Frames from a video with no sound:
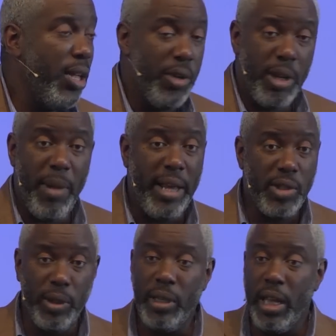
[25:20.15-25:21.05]
you can make
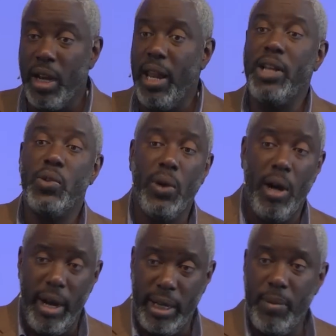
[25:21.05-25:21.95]
certain intellectual
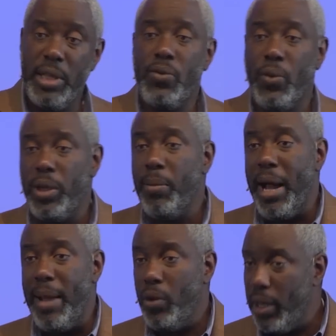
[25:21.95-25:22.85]
arguments for the
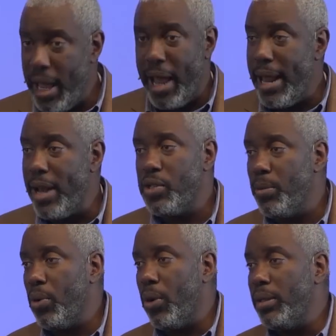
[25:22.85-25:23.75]
Bible, and, and that's
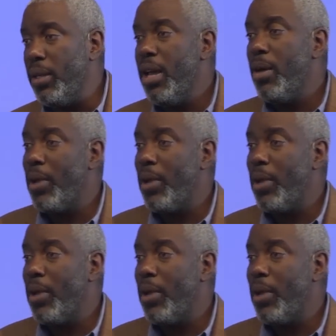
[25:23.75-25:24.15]
important.